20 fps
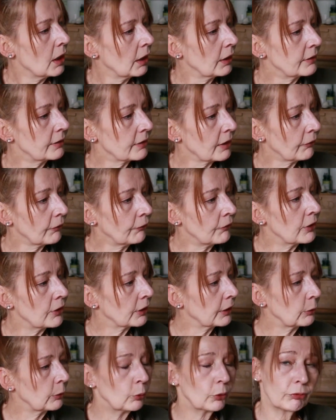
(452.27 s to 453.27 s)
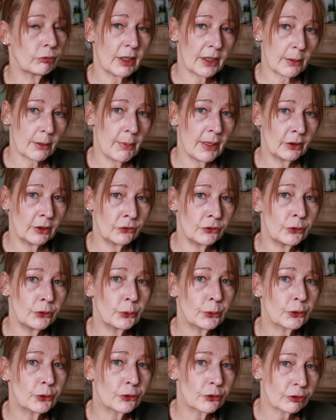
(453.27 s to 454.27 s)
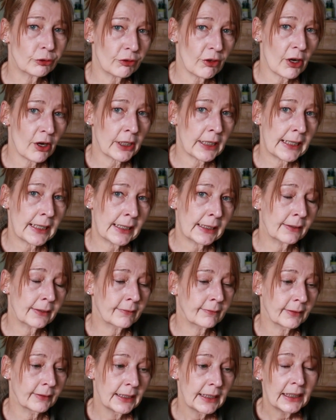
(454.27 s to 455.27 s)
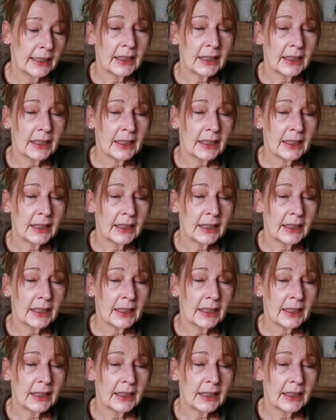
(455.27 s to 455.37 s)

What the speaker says: I definitely would recommend you to try it.